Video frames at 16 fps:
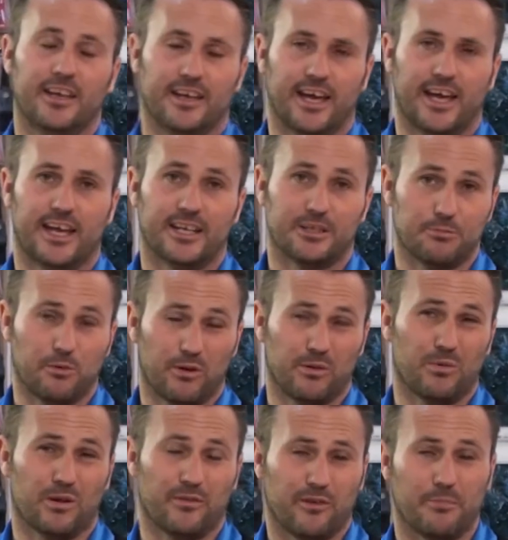and it's probably
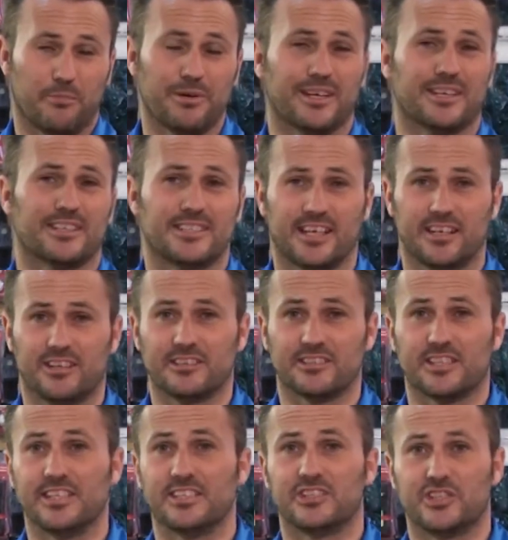one of our biggest
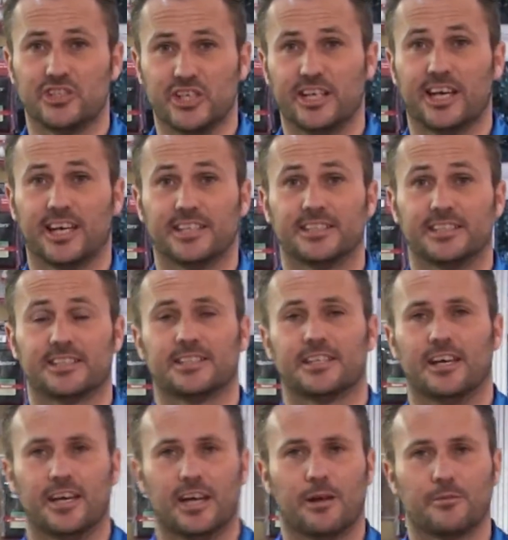sellers, is Gilets.
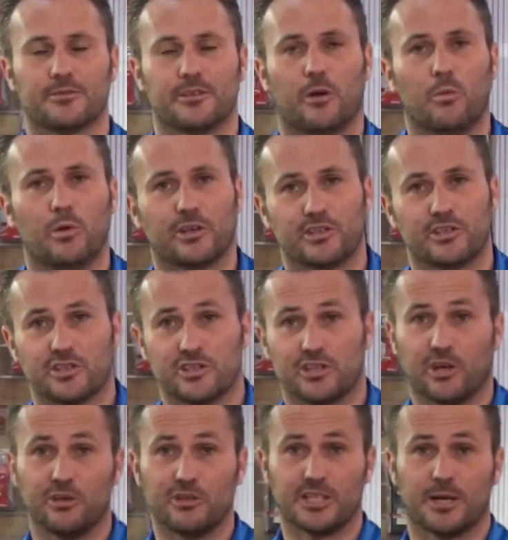So I want to just
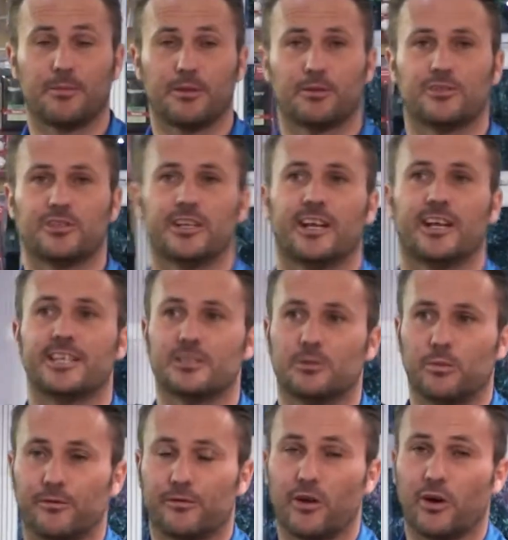show you some of the Gilets that
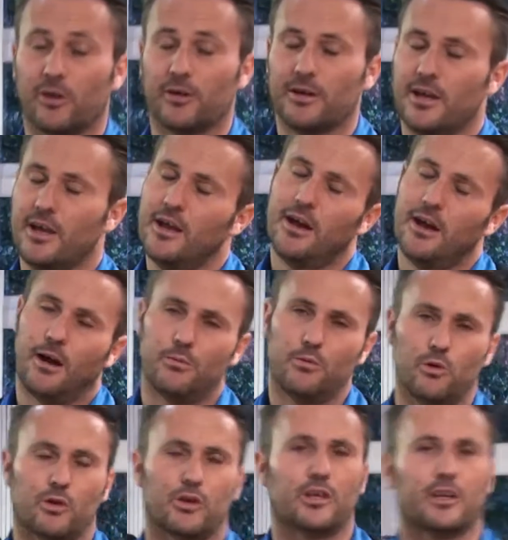we've got. I'm
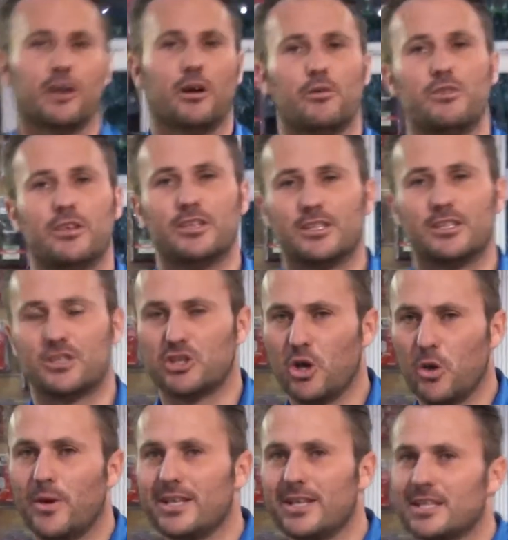not going to go
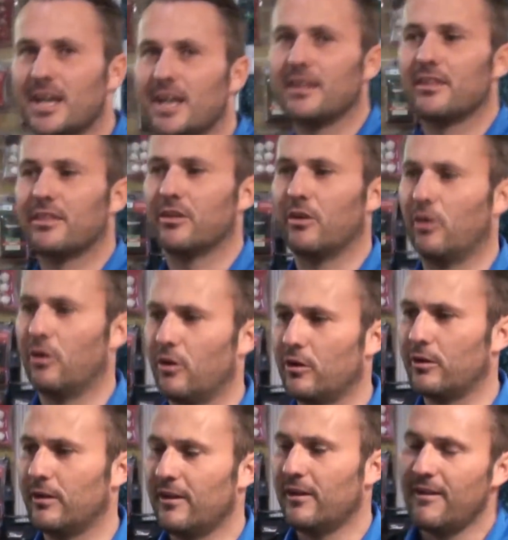too in depth
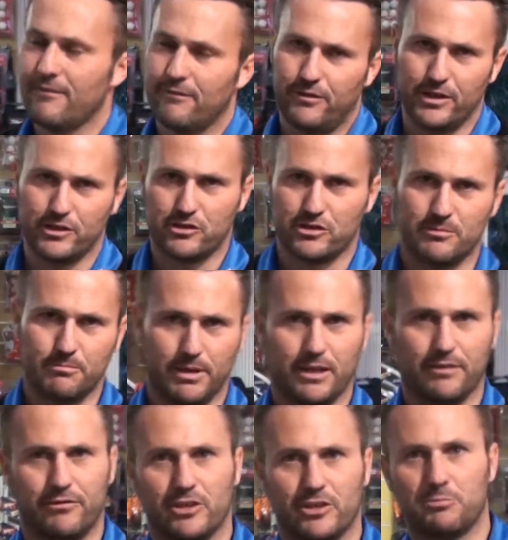on features and
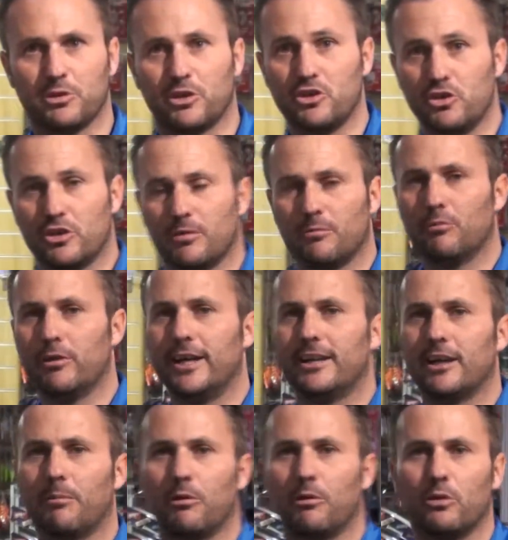benefits because you can
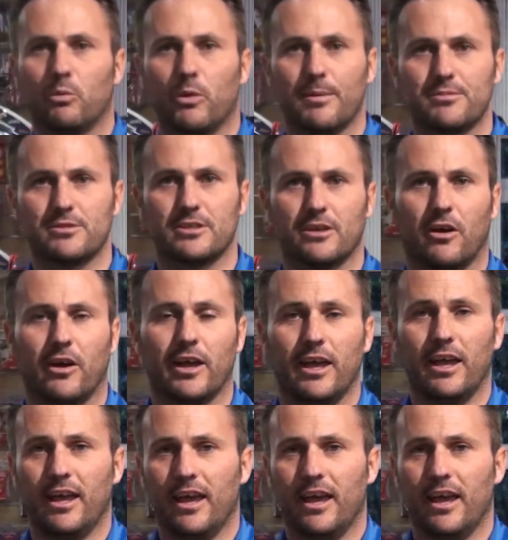read up on the website,